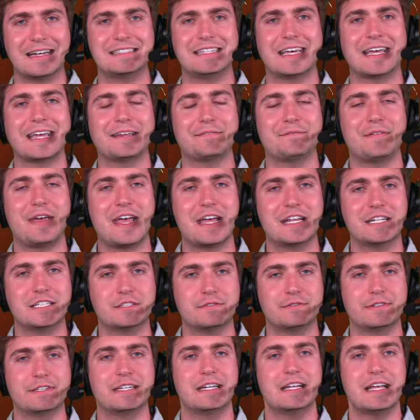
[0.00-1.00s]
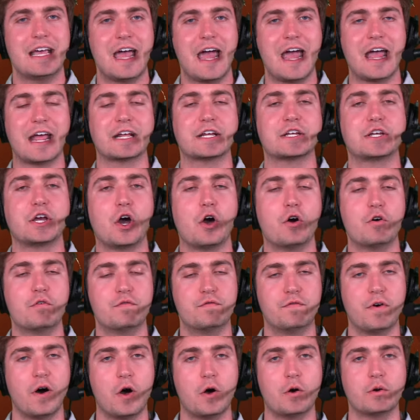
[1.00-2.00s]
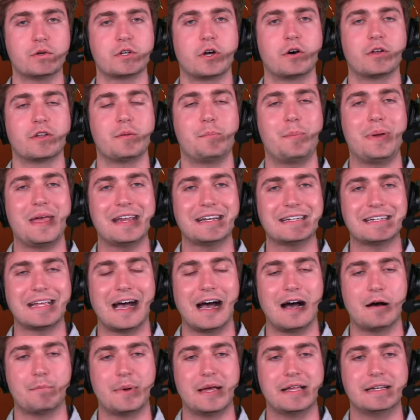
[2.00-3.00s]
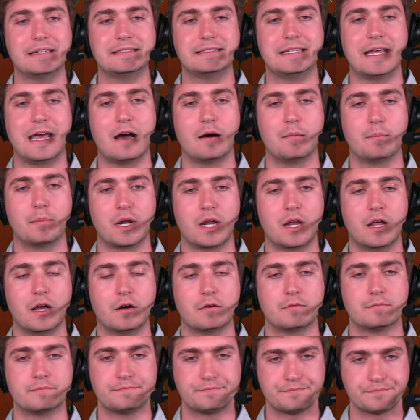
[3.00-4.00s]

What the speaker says: Take advantage of it and go vote on the pinned comment down below.